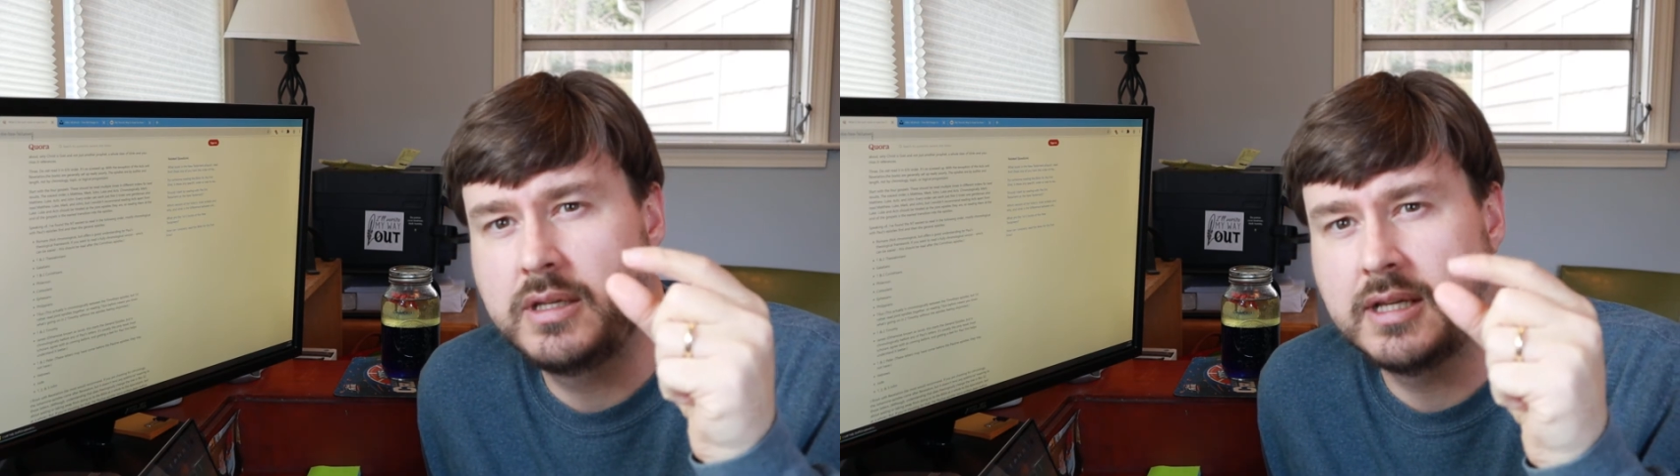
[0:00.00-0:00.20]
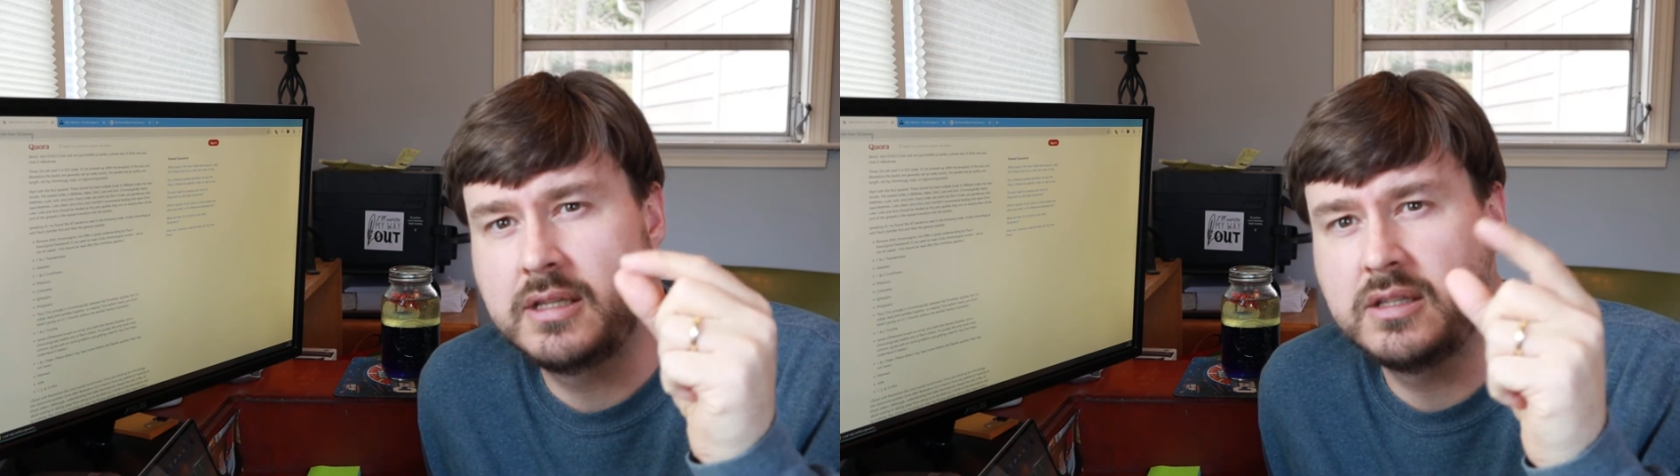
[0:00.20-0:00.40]

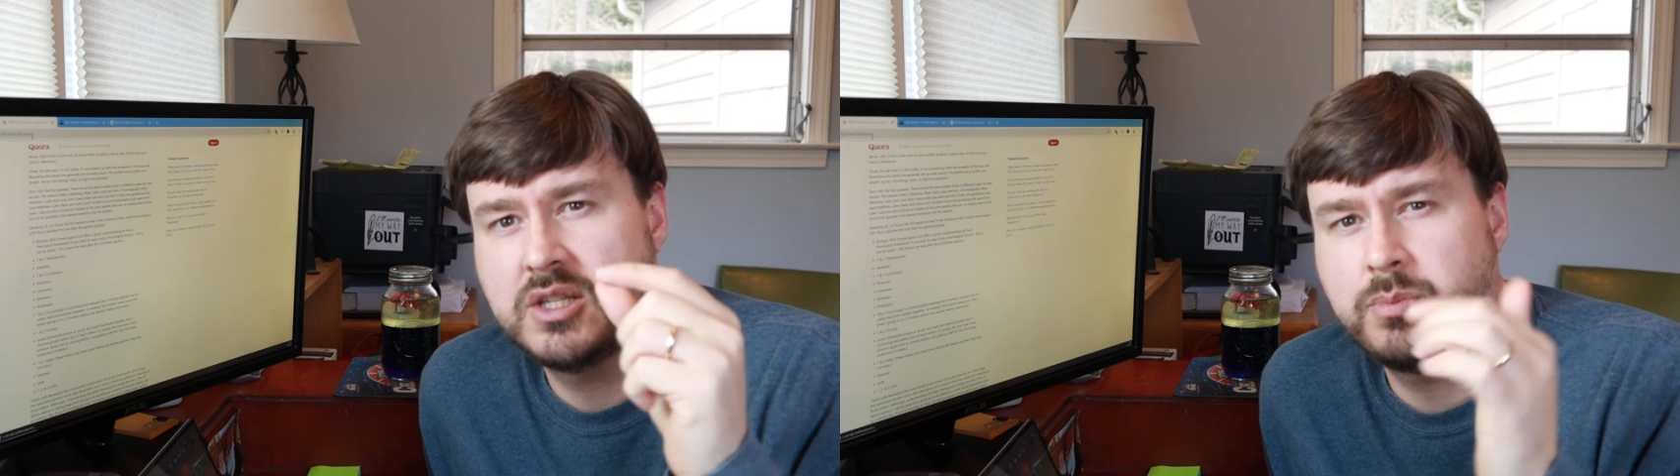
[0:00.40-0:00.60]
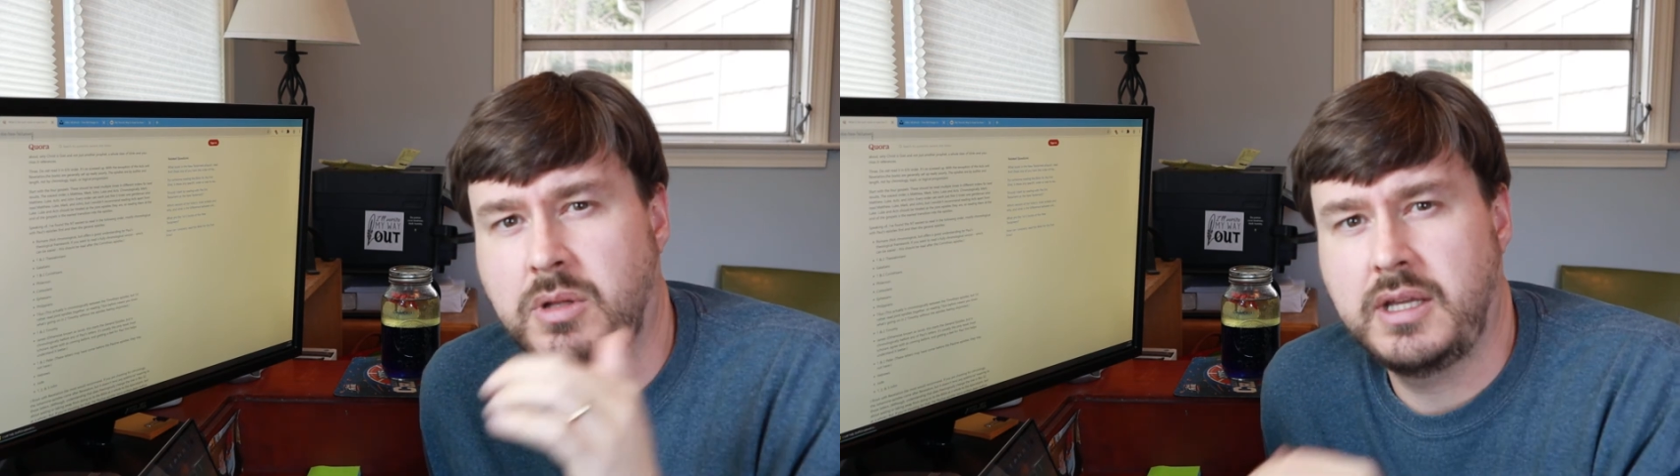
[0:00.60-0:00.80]
doesn't
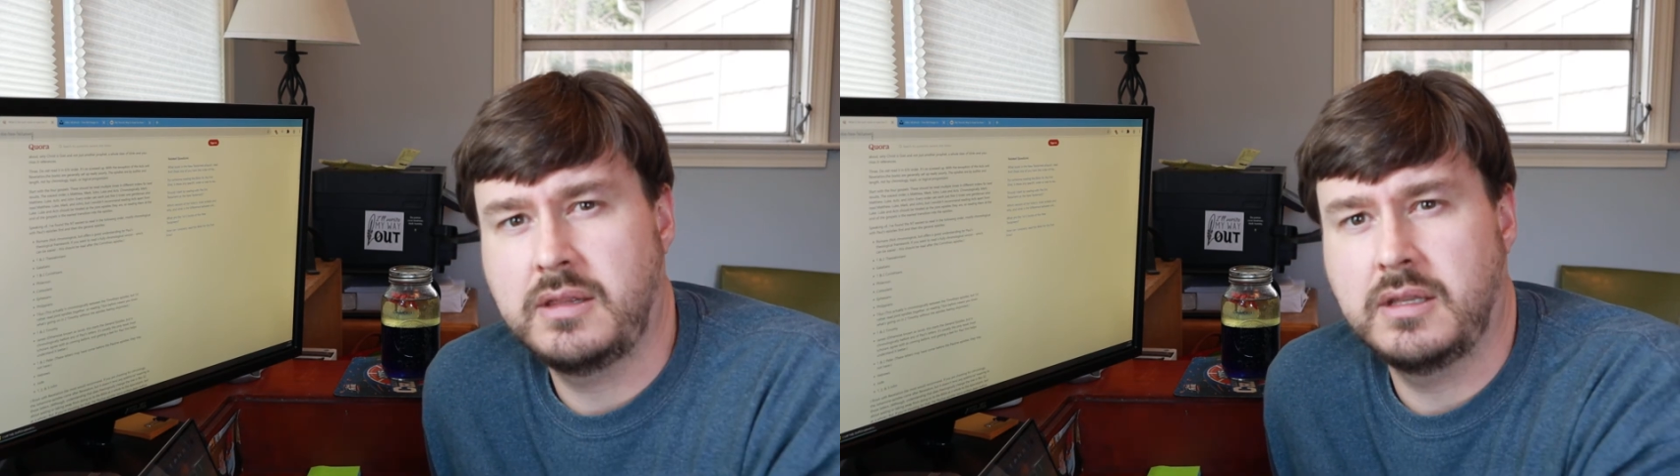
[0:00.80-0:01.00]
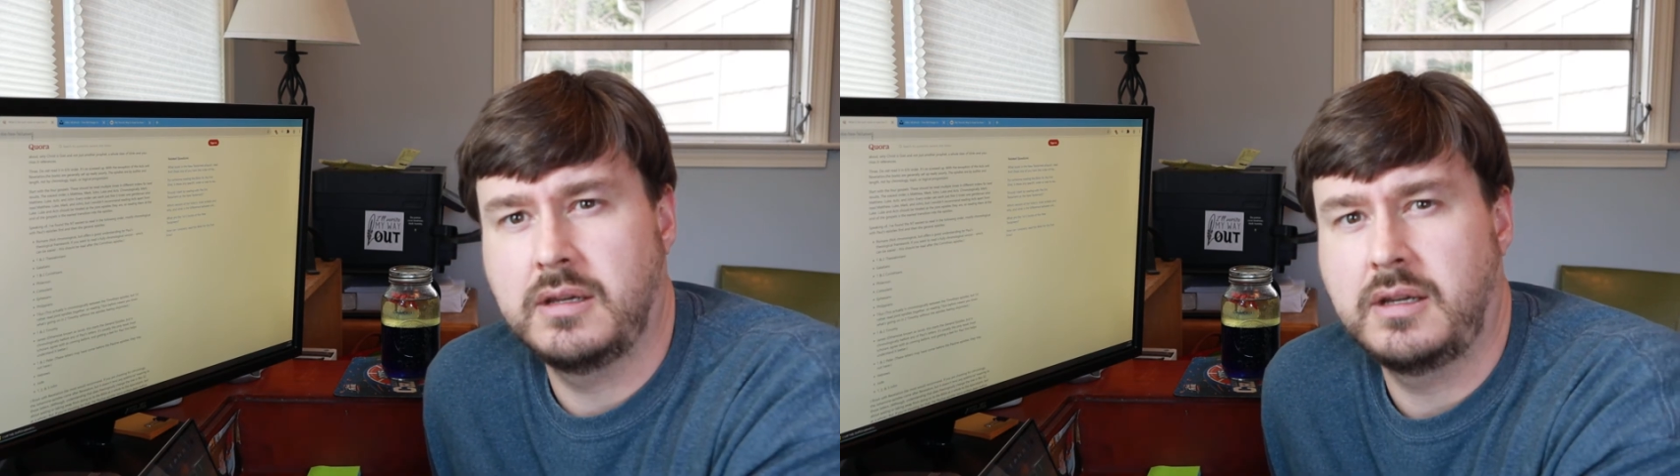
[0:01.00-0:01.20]

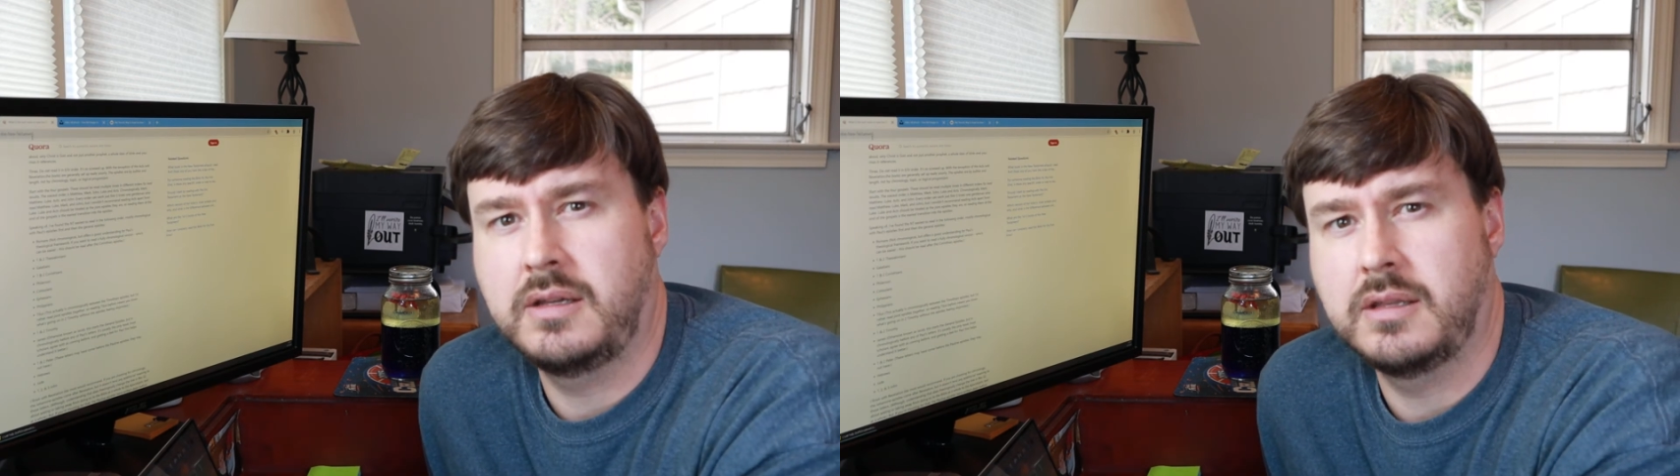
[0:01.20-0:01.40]
split the